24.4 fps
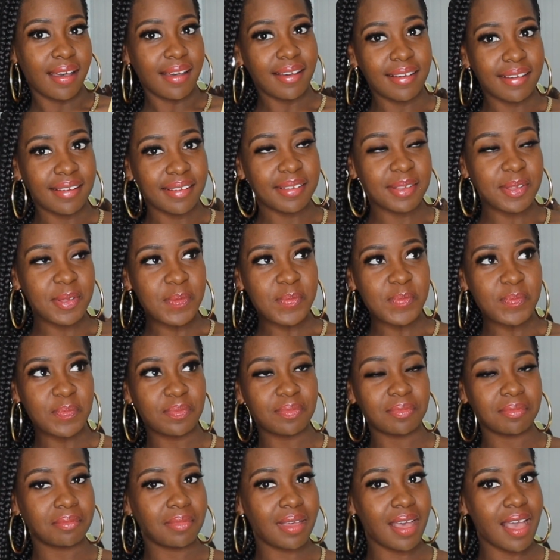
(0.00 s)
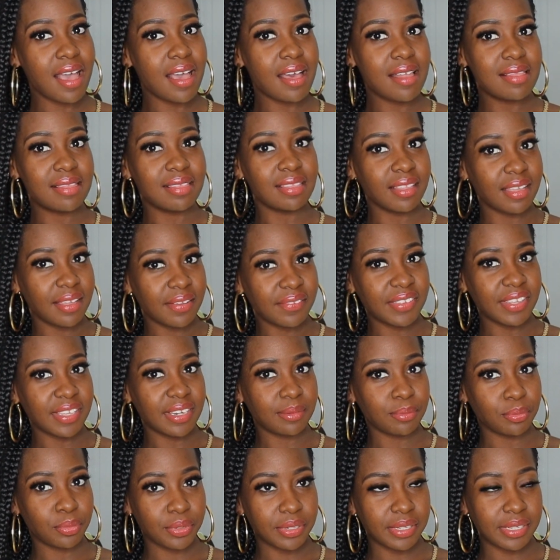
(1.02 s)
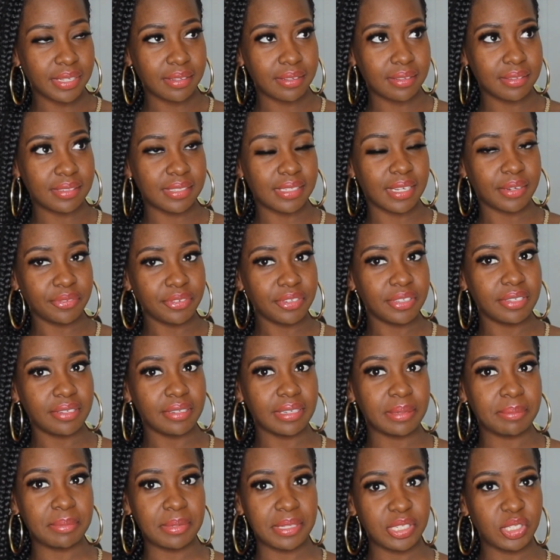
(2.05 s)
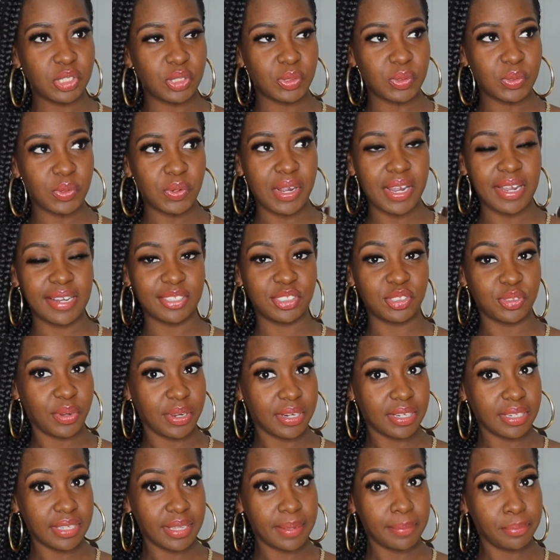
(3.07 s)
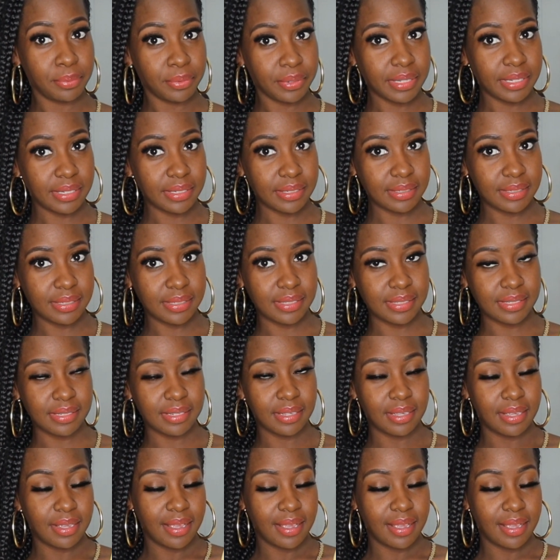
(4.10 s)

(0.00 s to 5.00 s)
um, I love getting braids. Every year I make sure I try to get braids